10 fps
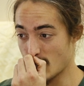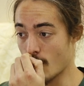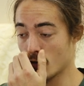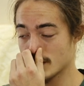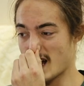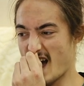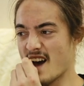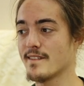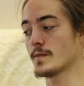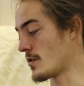I also
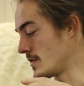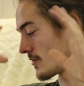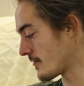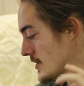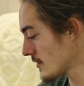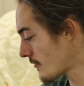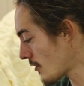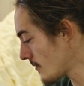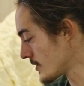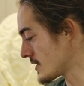have on the official
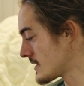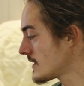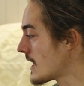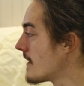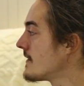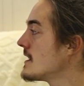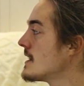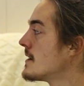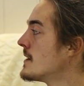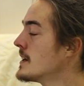form, which I still have
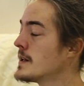here,